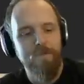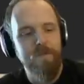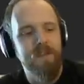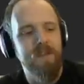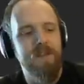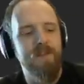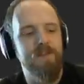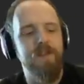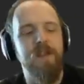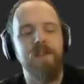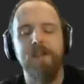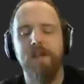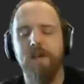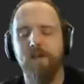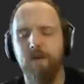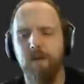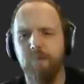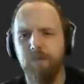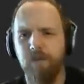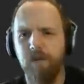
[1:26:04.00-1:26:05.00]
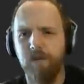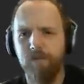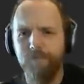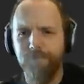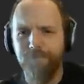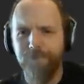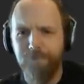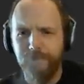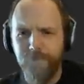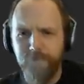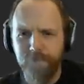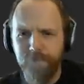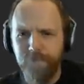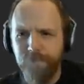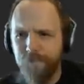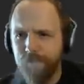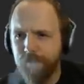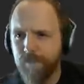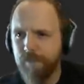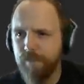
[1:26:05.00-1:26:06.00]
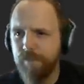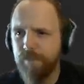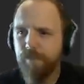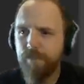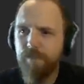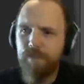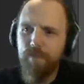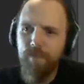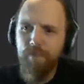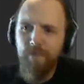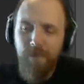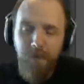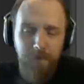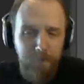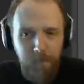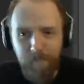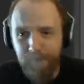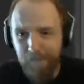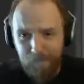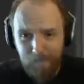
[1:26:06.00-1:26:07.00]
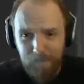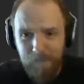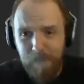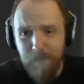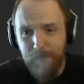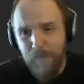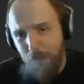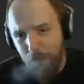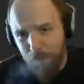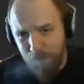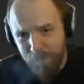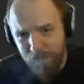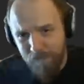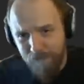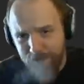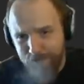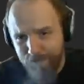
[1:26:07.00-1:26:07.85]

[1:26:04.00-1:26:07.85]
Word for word: sat there watching and watching me ponder.